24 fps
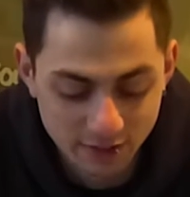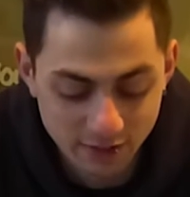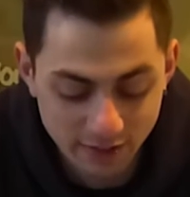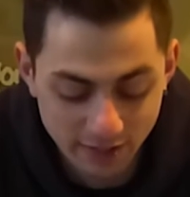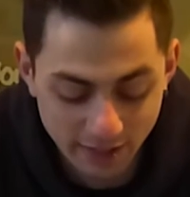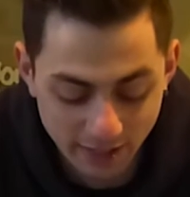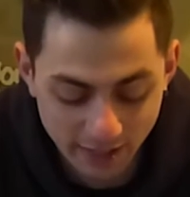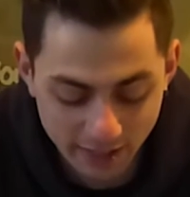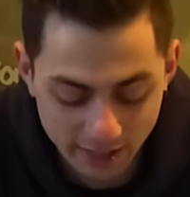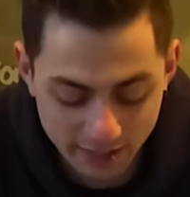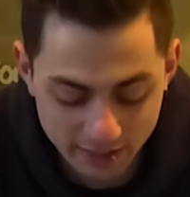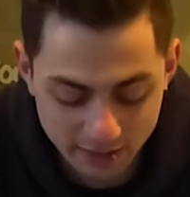
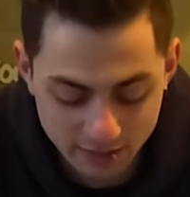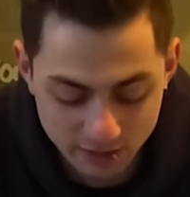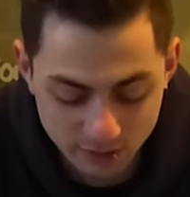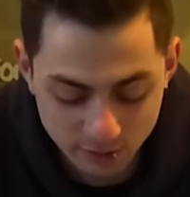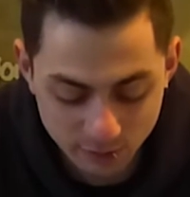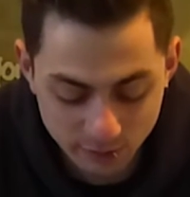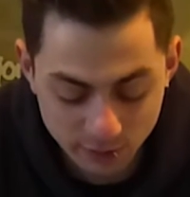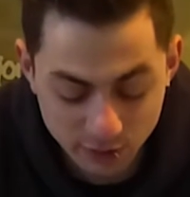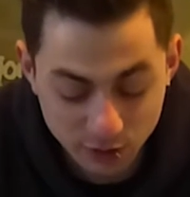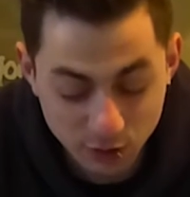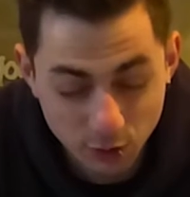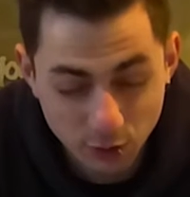And
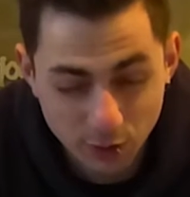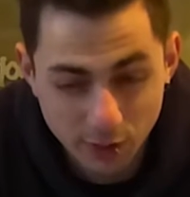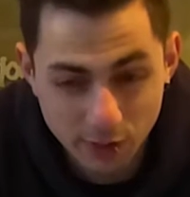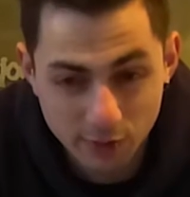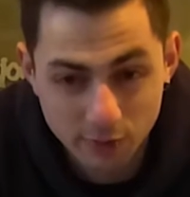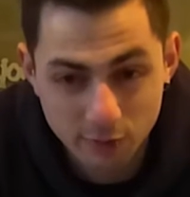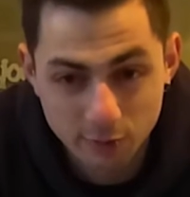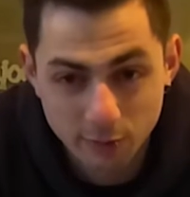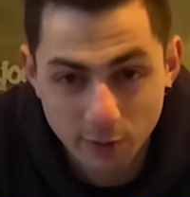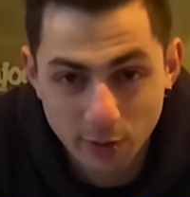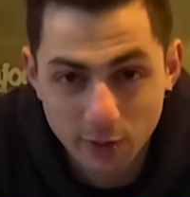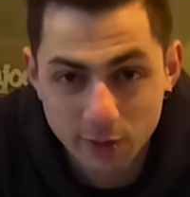when you're cooking
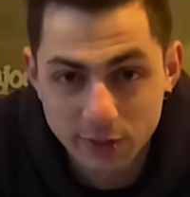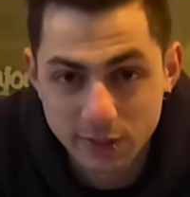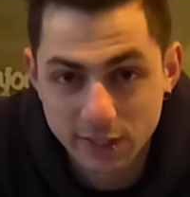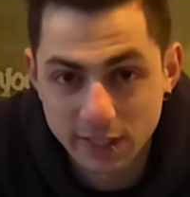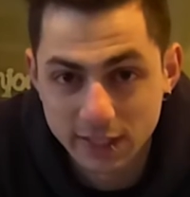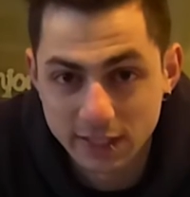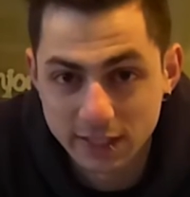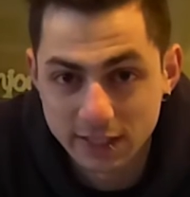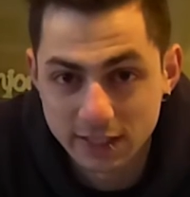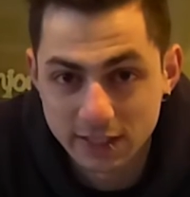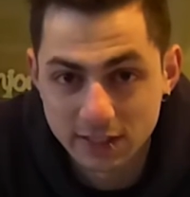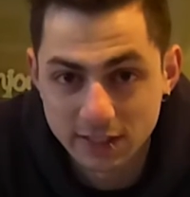with
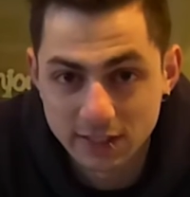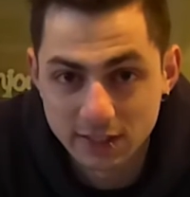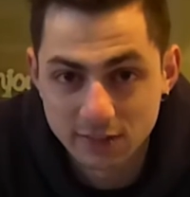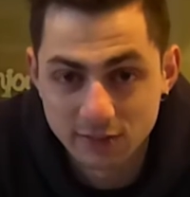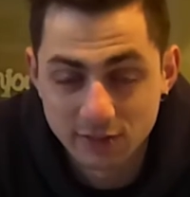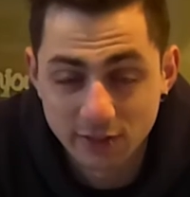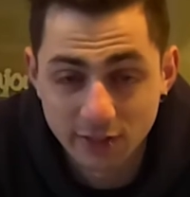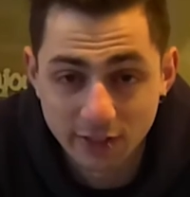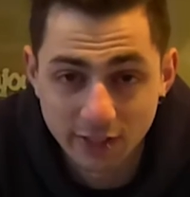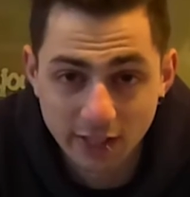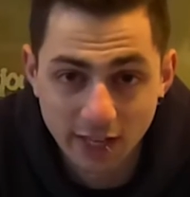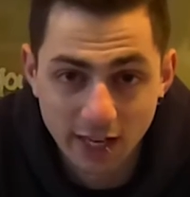protein, it's
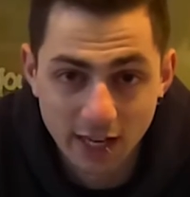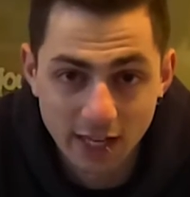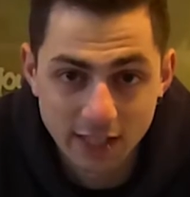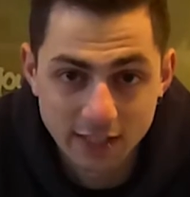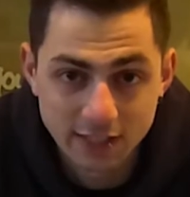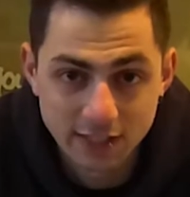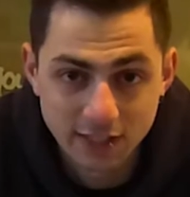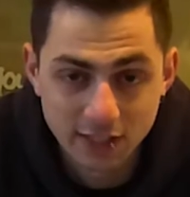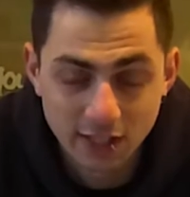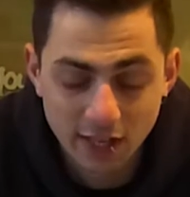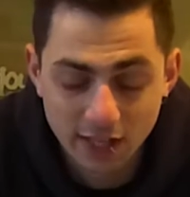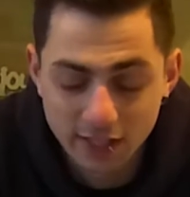very hard
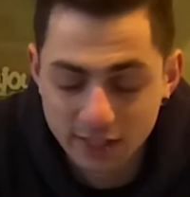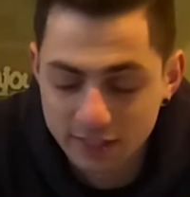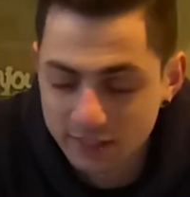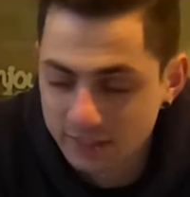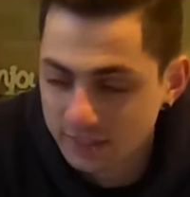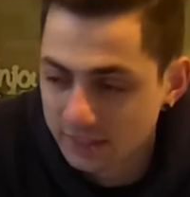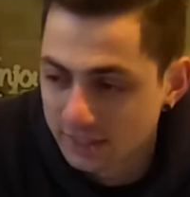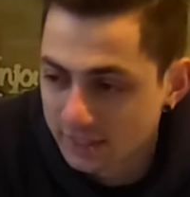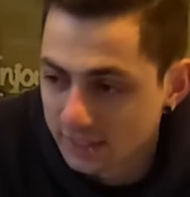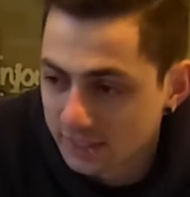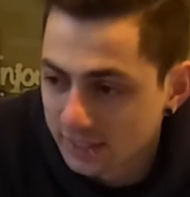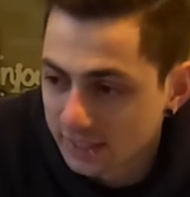to kind
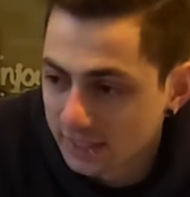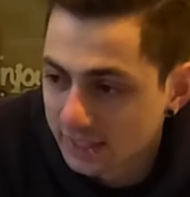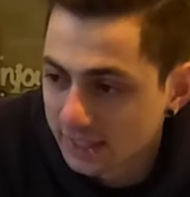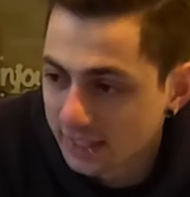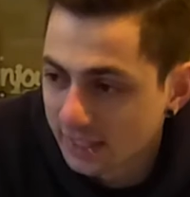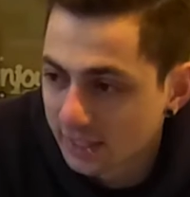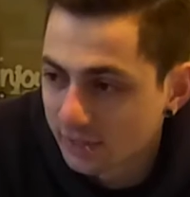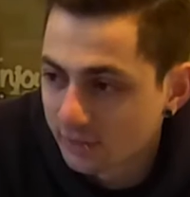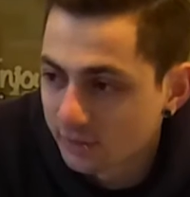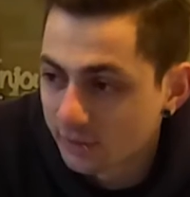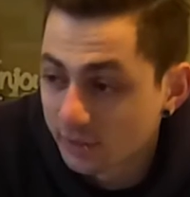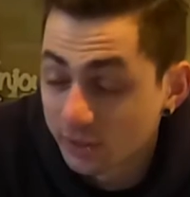of
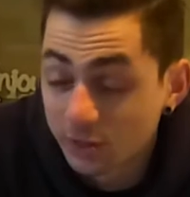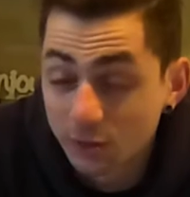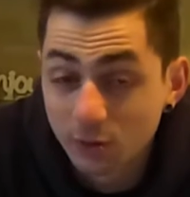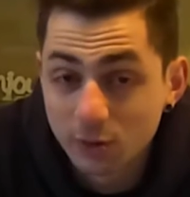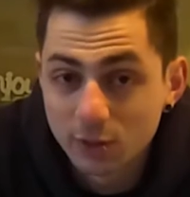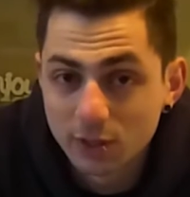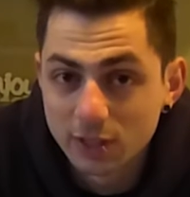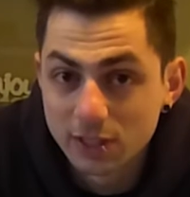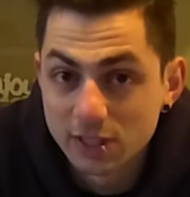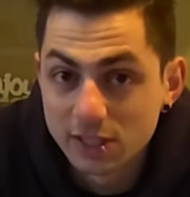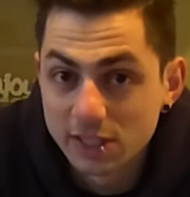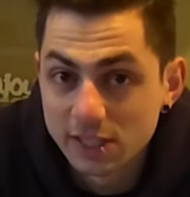get a really good
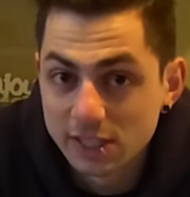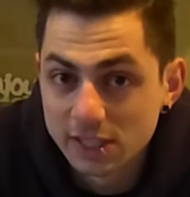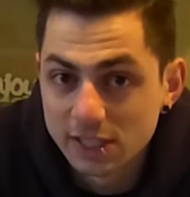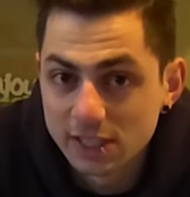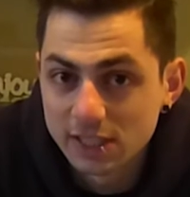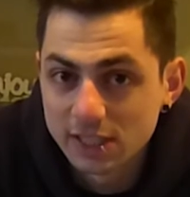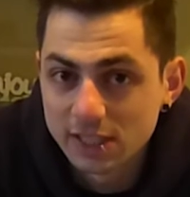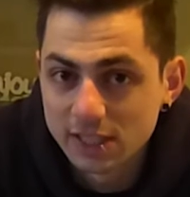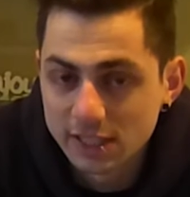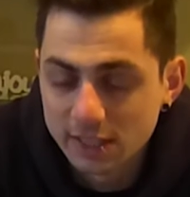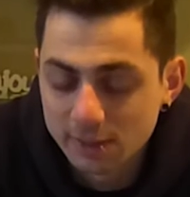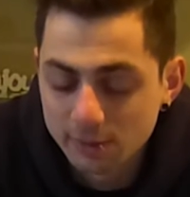
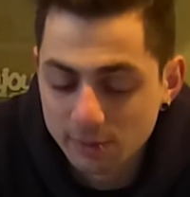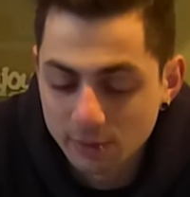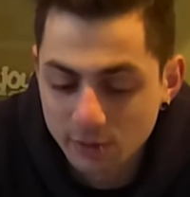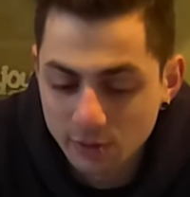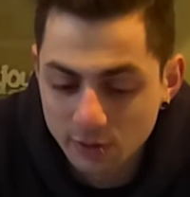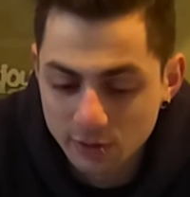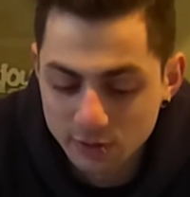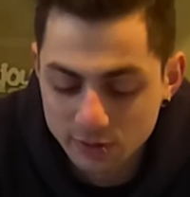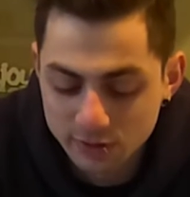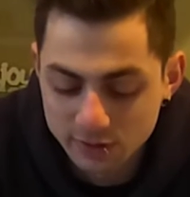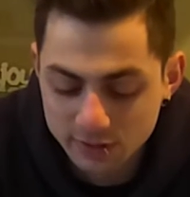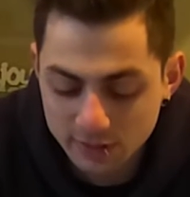consistency
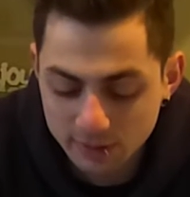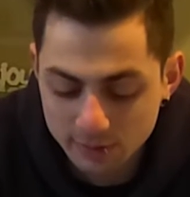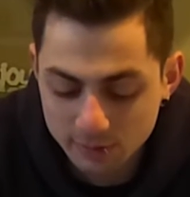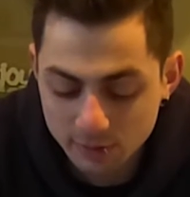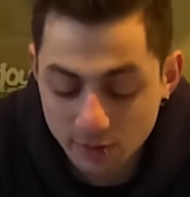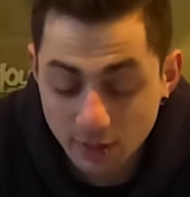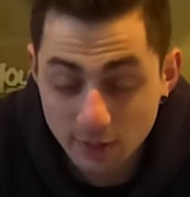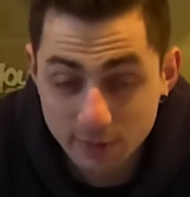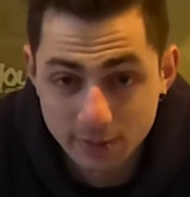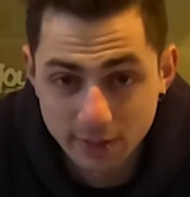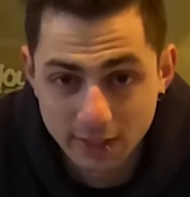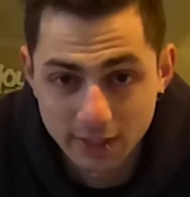because
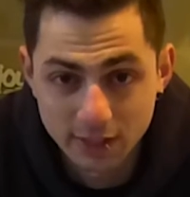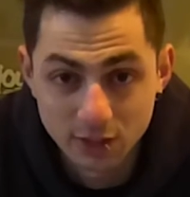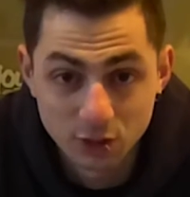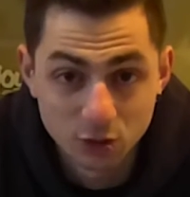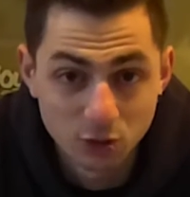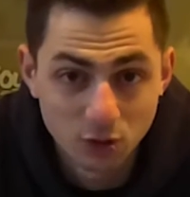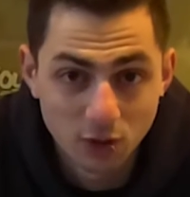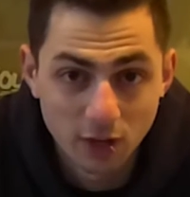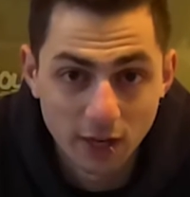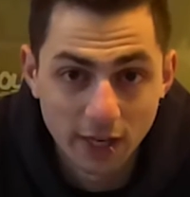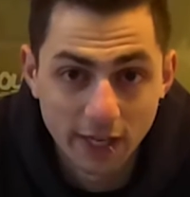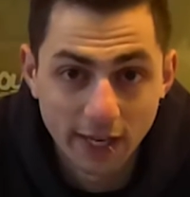sometimes it can
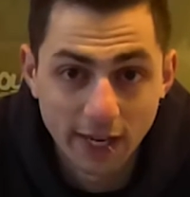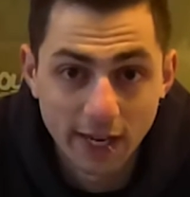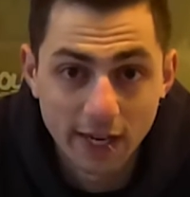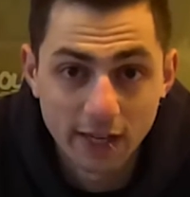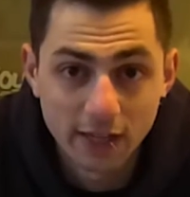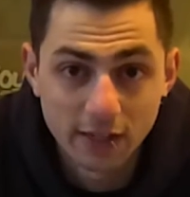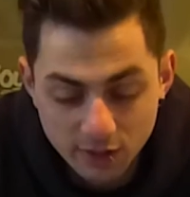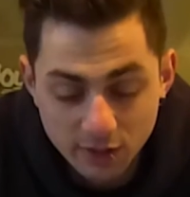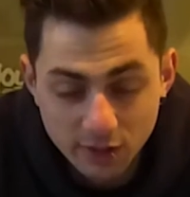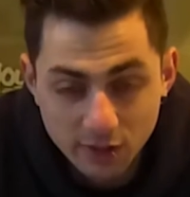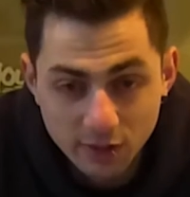dry out.